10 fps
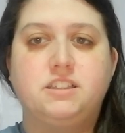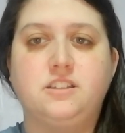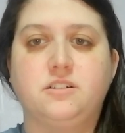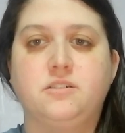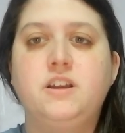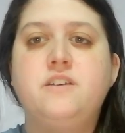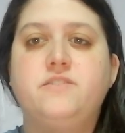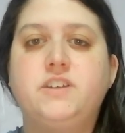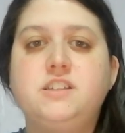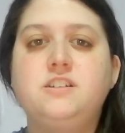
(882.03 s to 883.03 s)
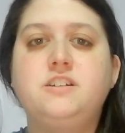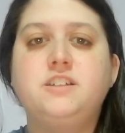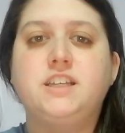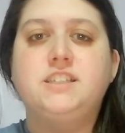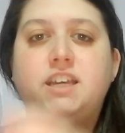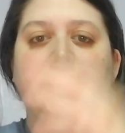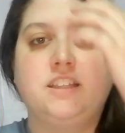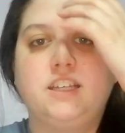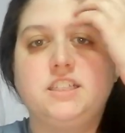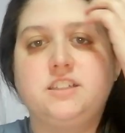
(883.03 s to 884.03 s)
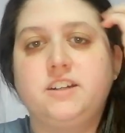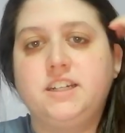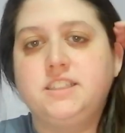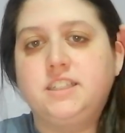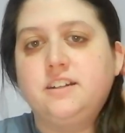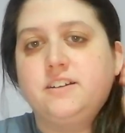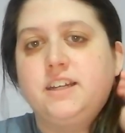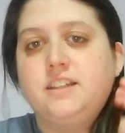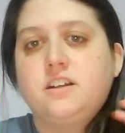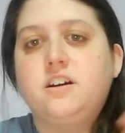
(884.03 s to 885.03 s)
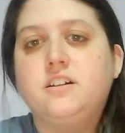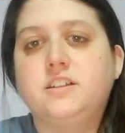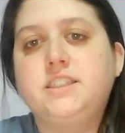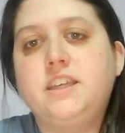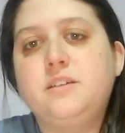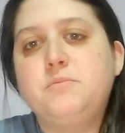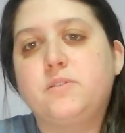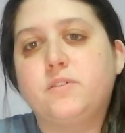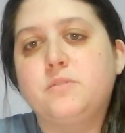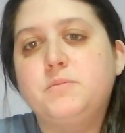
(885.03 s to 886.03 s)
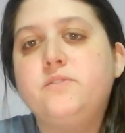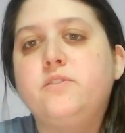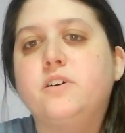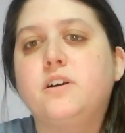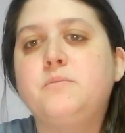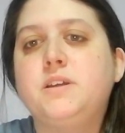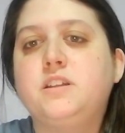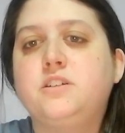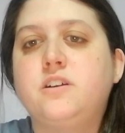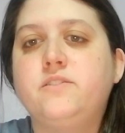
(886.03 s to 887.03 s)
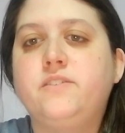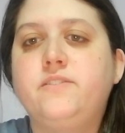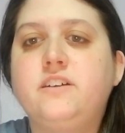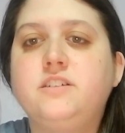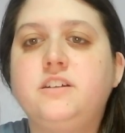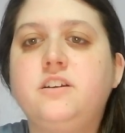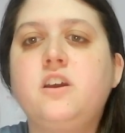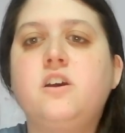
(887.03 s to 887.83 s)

So visitors can take in the history and scenery at the Colosseum, the Roman Forum, and the Trevi Fountain,